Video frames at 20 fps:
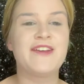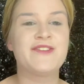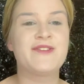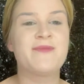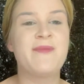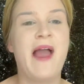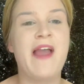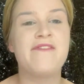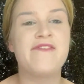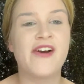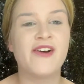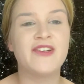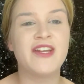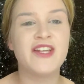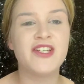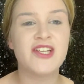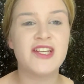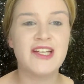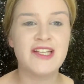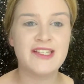so my
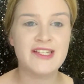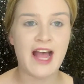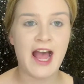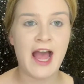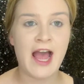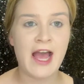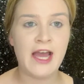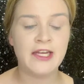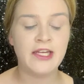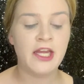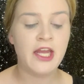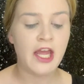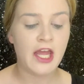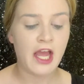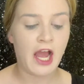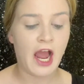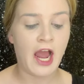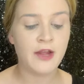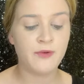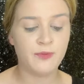foundation is on.
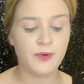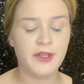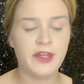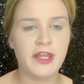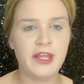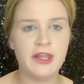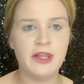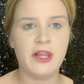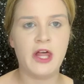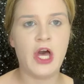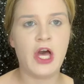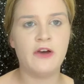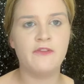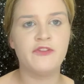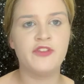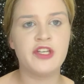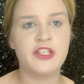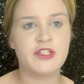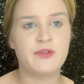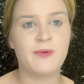I really
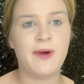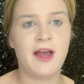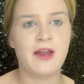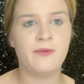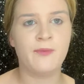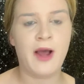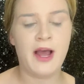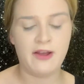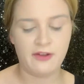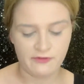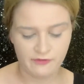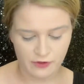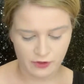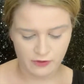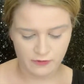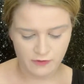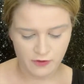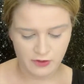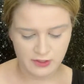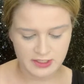love this Wet n Wild
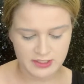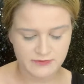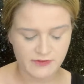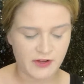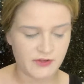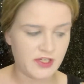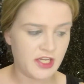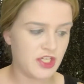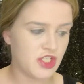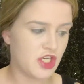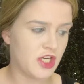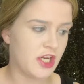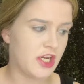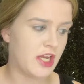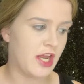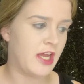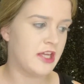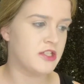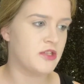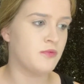Photo Focus foundation.
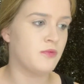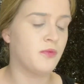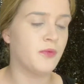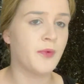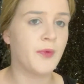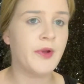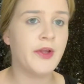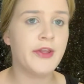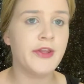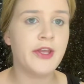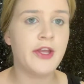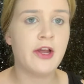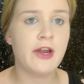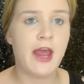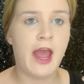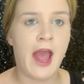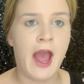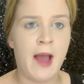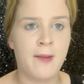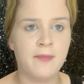It has a really good
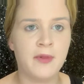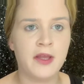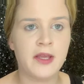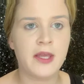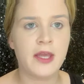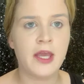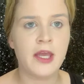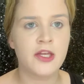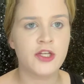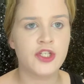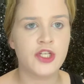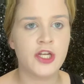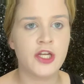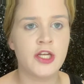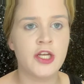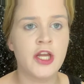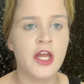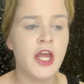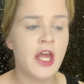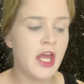
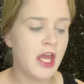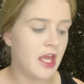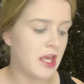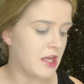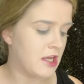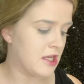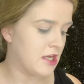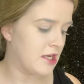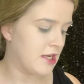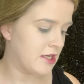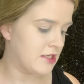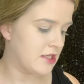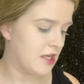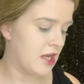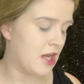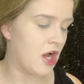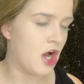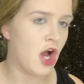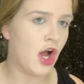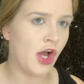application and
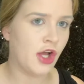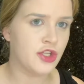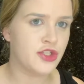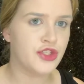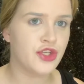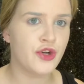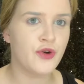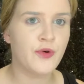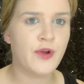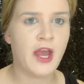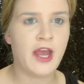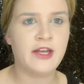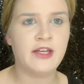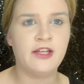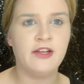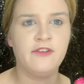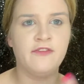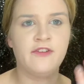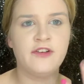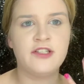it also kind
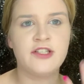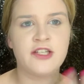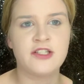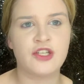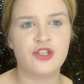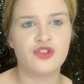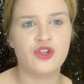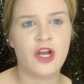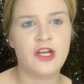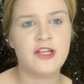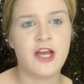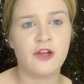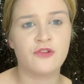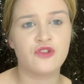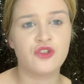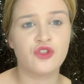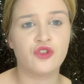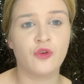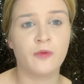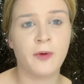of doesn't dry down
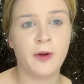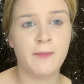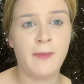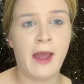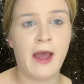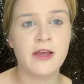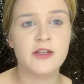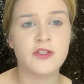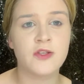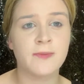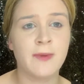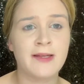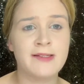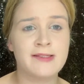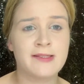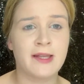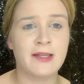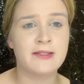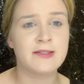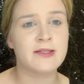super matte, so my
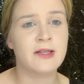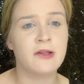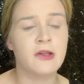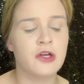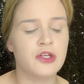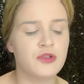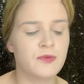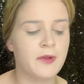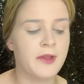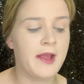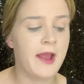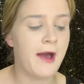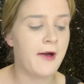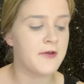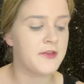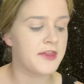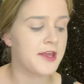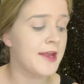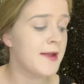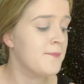skin still looks really
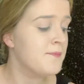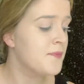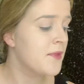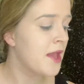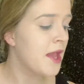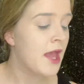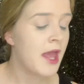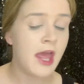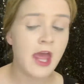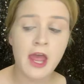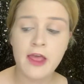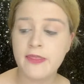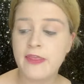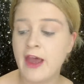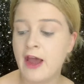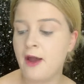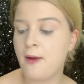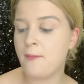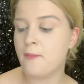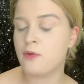healthy.
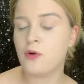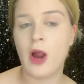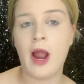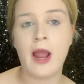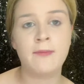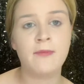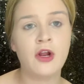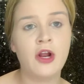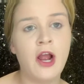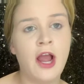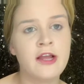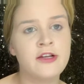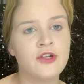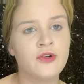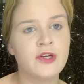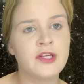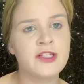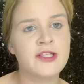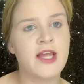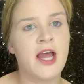That primer, I
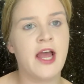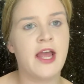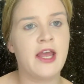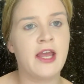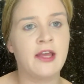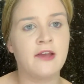noticed that